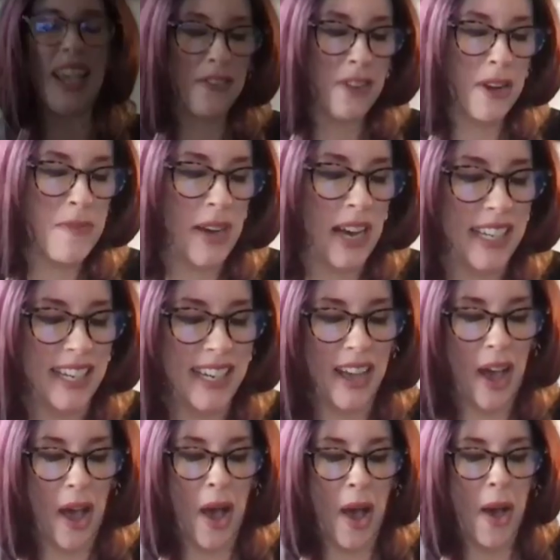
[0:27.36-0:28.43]
everybody.
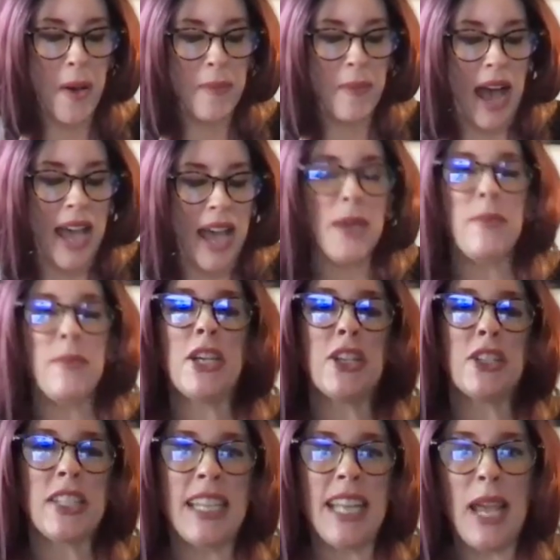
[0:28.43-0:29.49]
Um, I am
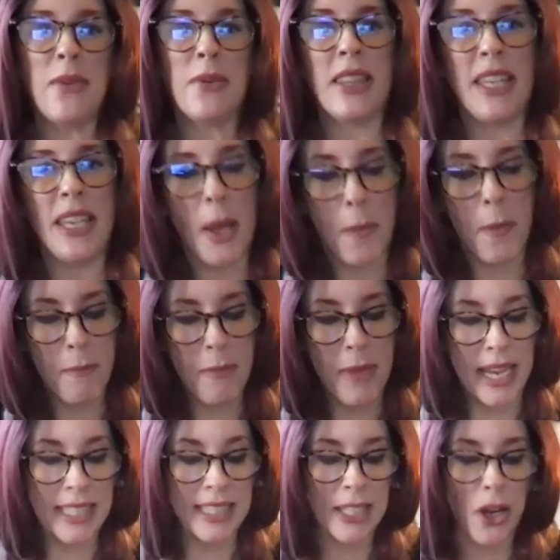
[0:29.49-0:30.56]
here today with the
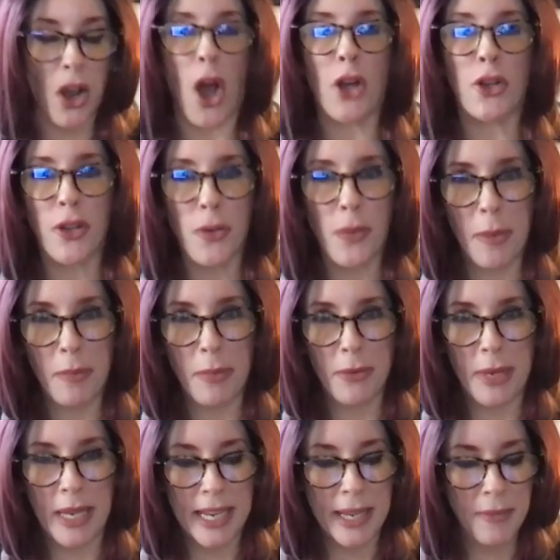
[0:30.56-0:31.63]
amazing Audrey
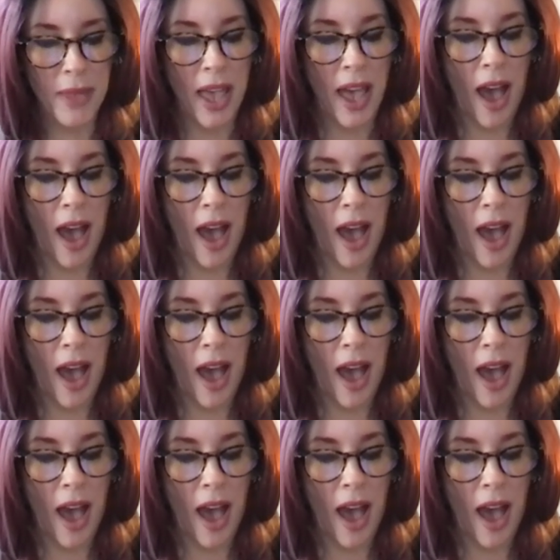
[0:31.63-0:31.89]
Whitby.